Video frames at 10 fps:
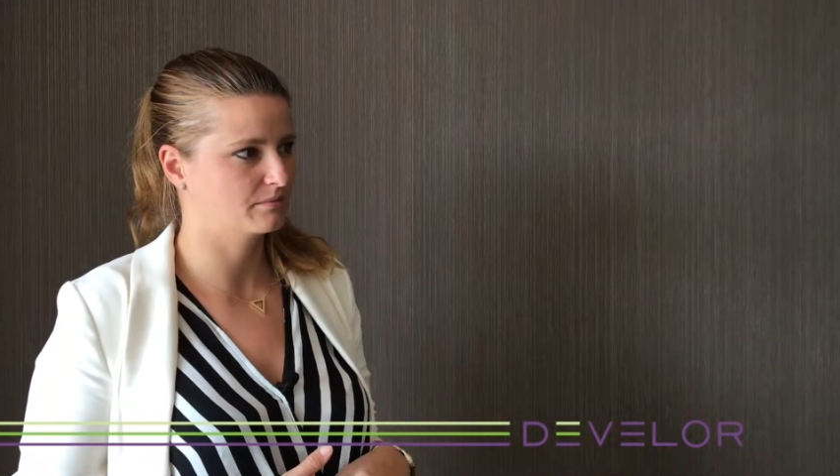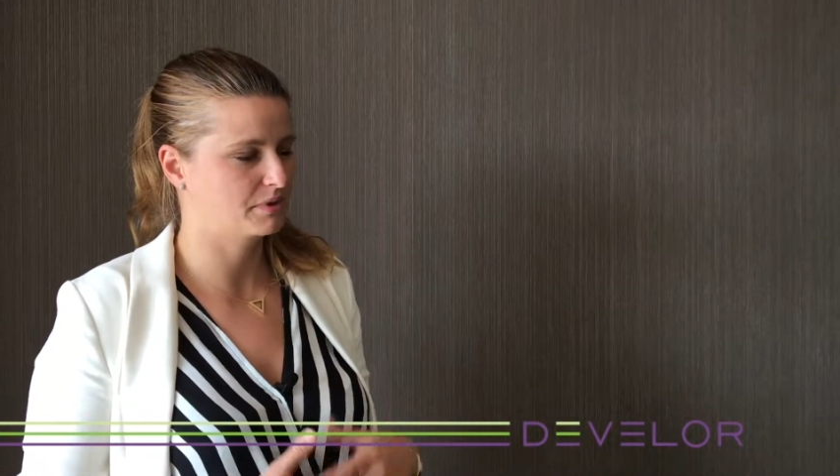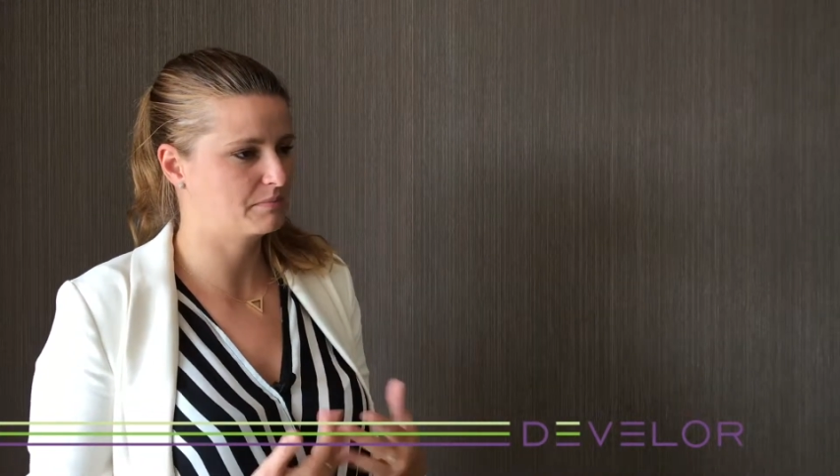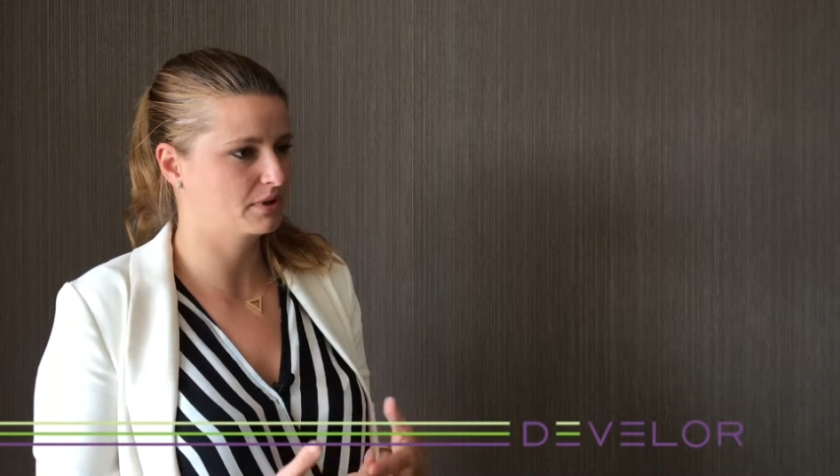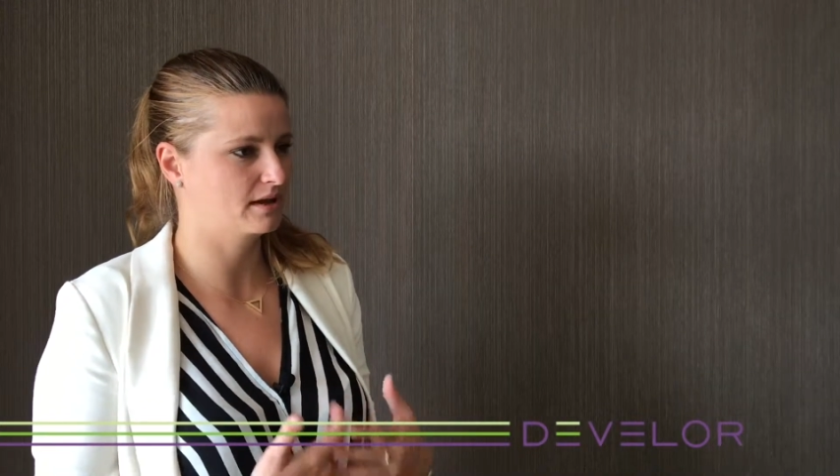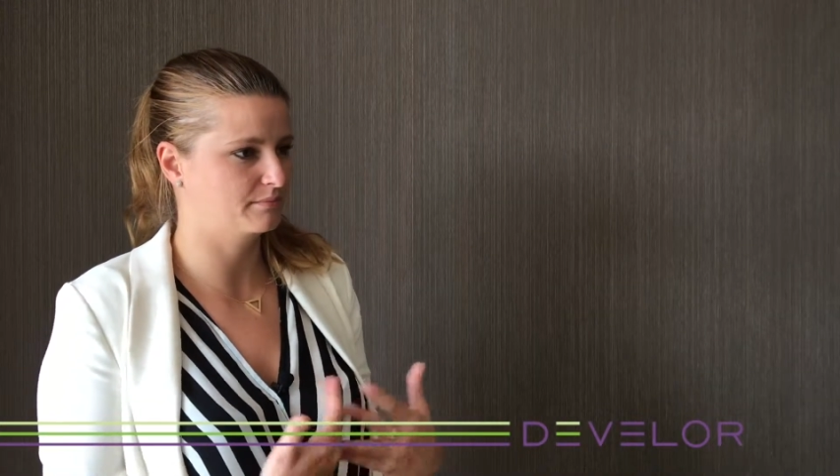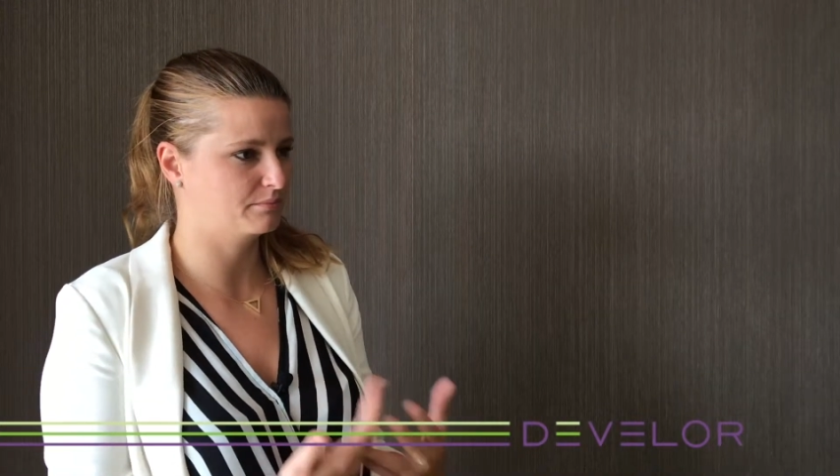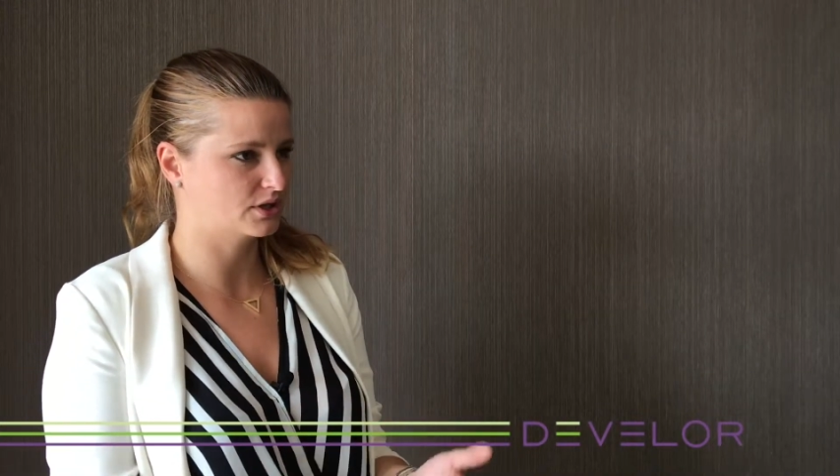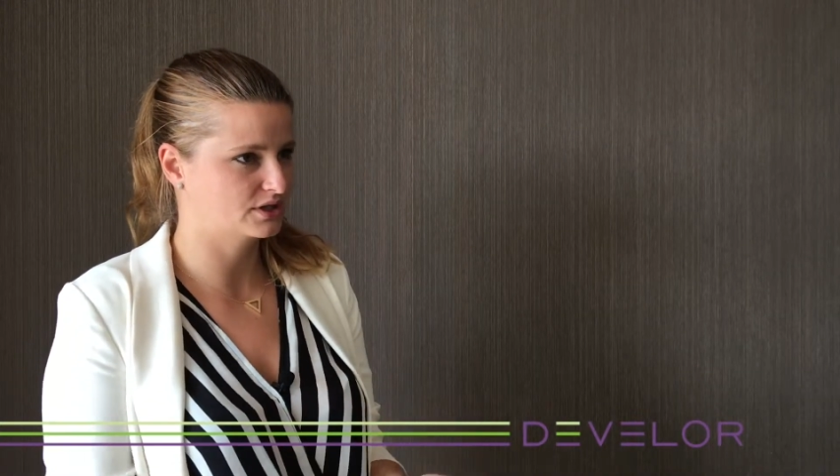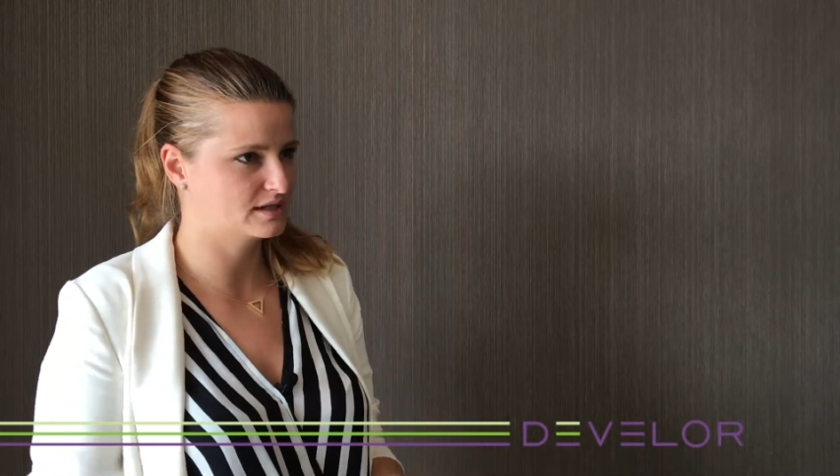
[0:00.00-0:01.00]
people and
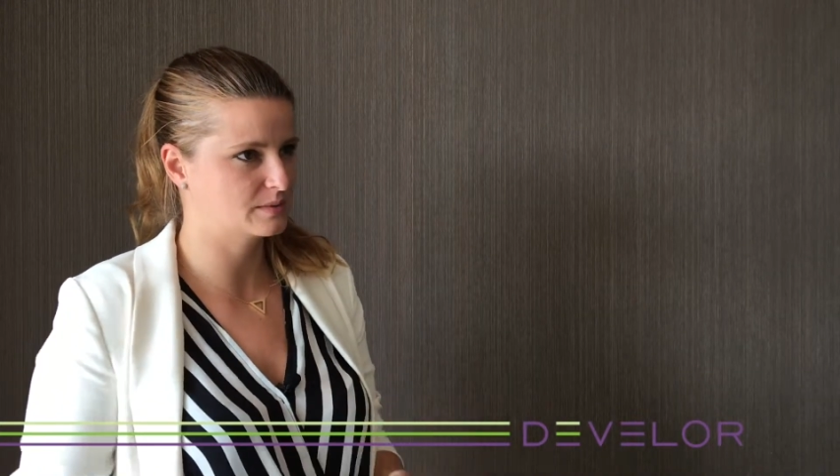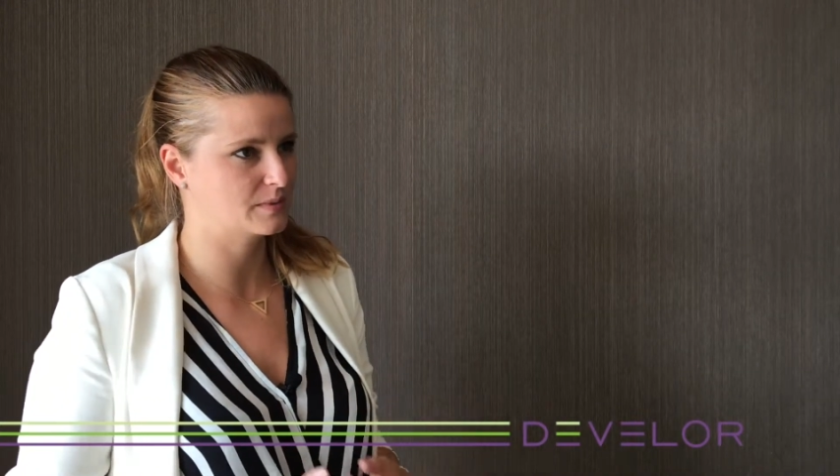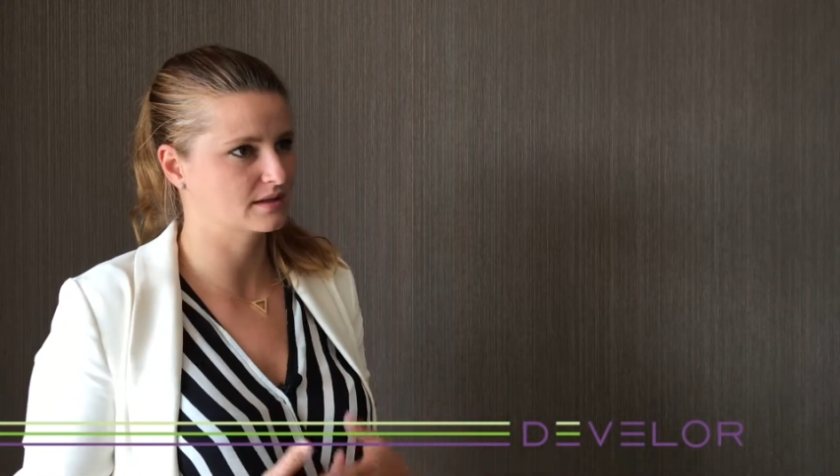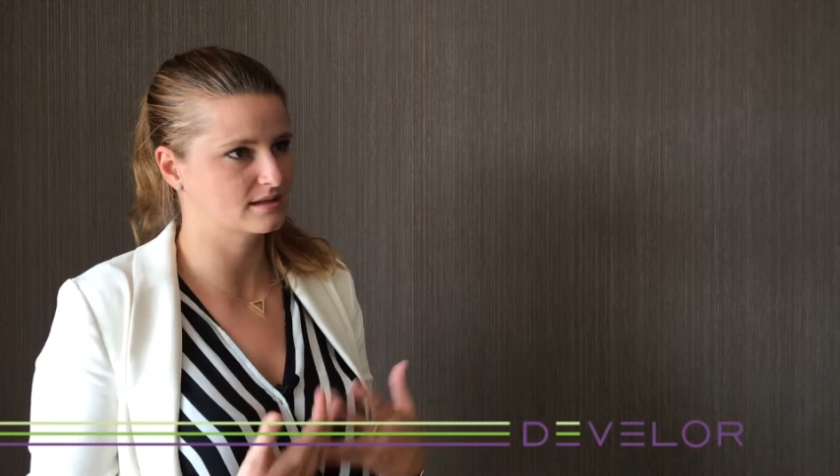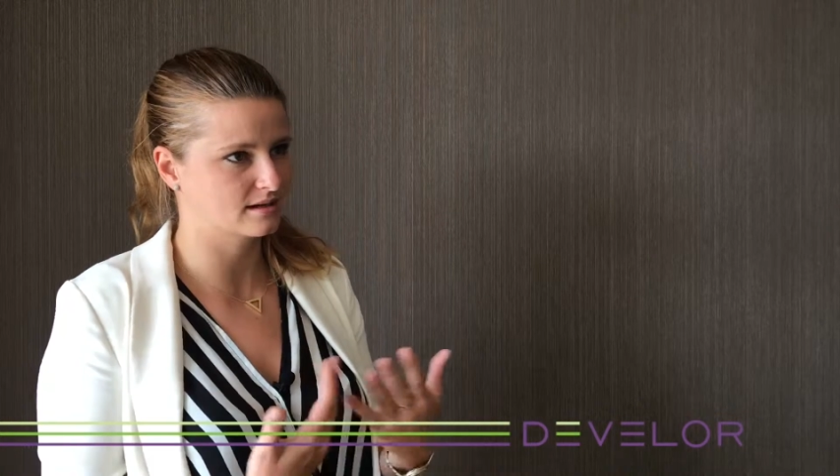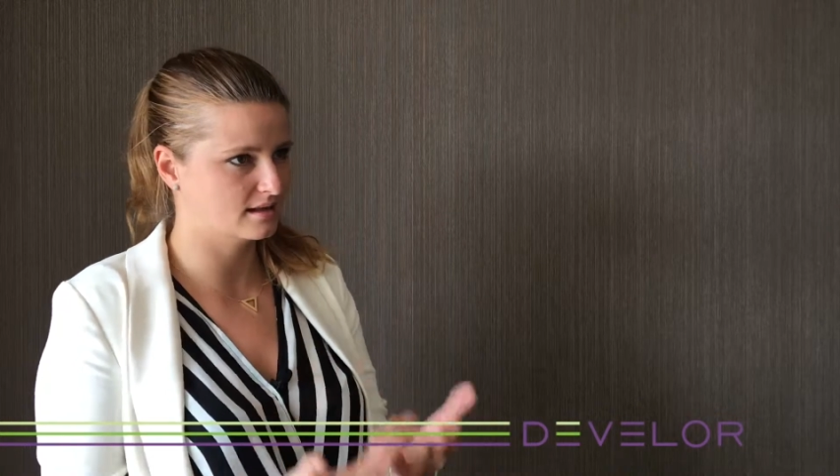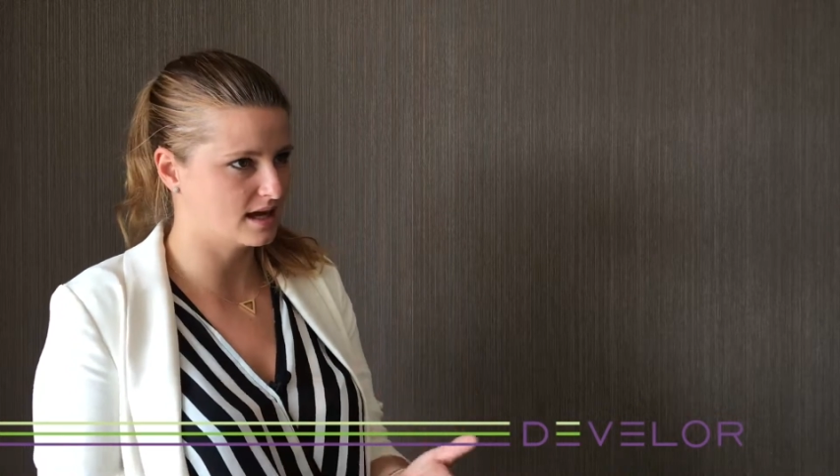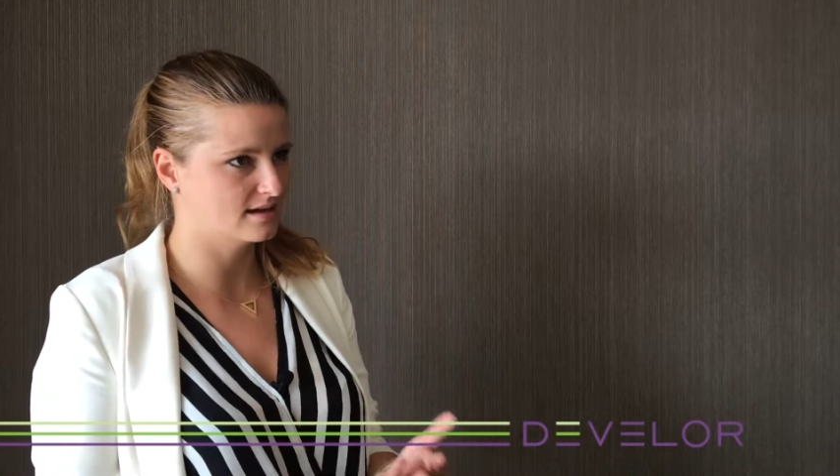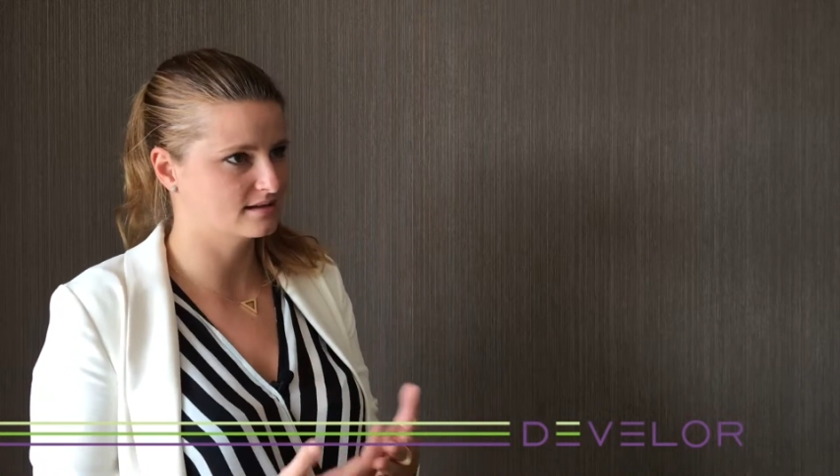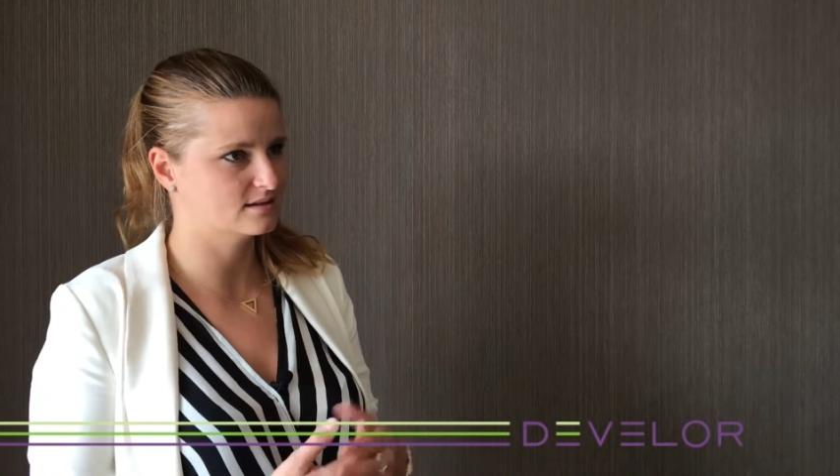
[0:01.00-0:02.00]
participants and
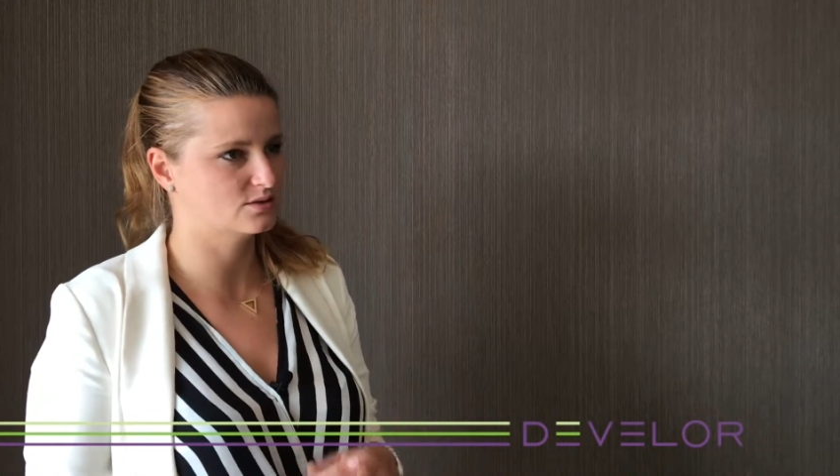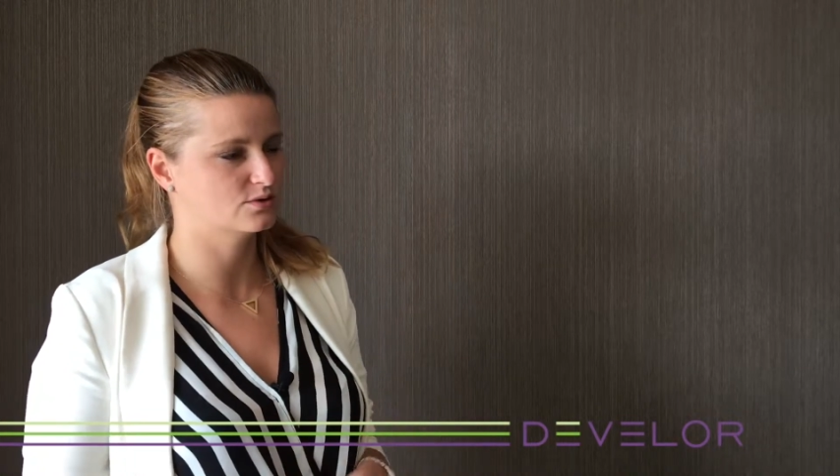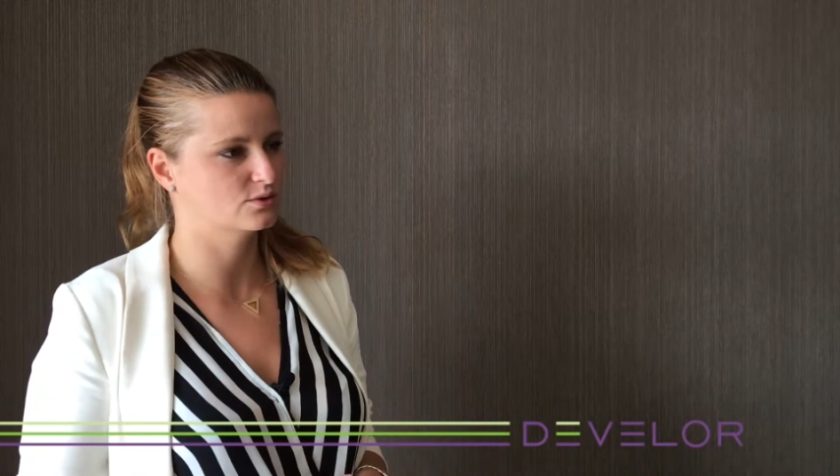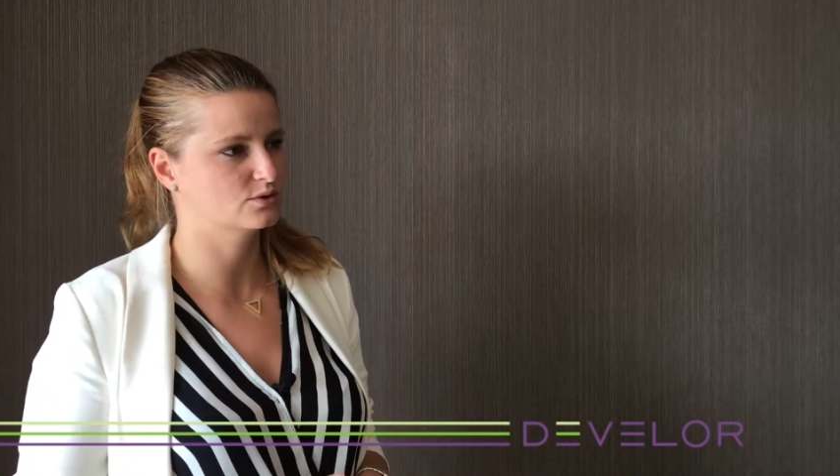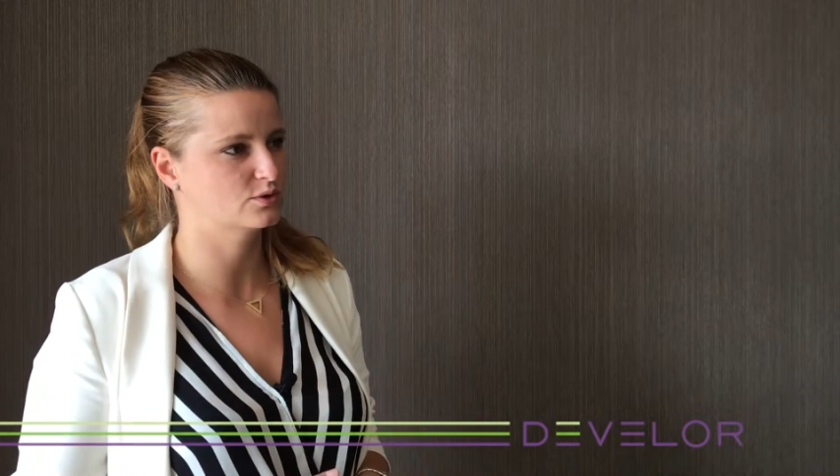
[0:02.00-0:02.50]
clients to,